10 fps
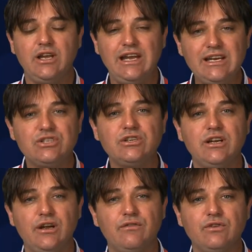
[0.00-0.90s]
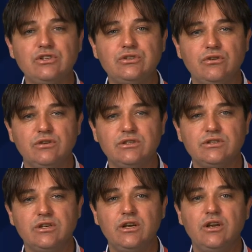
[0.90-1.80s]
each and every
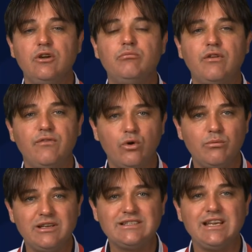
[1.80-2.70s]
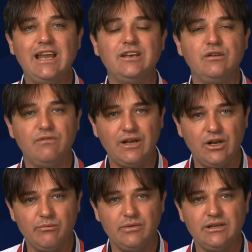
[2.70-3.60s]
student's performance and
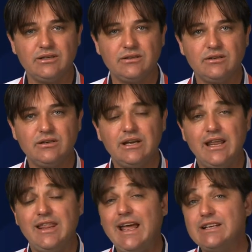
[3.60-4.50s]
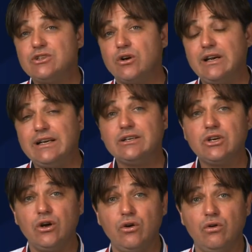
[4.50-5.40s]
development. And that is our
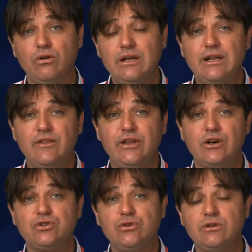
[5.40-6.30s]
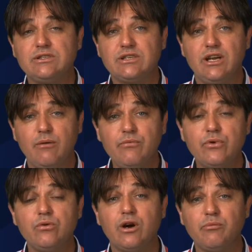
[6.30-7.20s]
end goal, that our students come
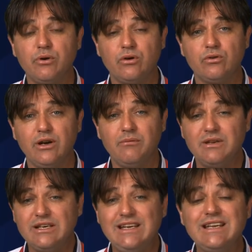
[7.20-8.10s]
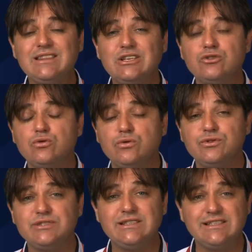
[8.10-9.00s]
through our program, get the
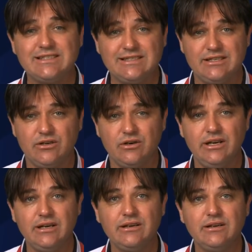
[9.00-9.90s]
tools necessary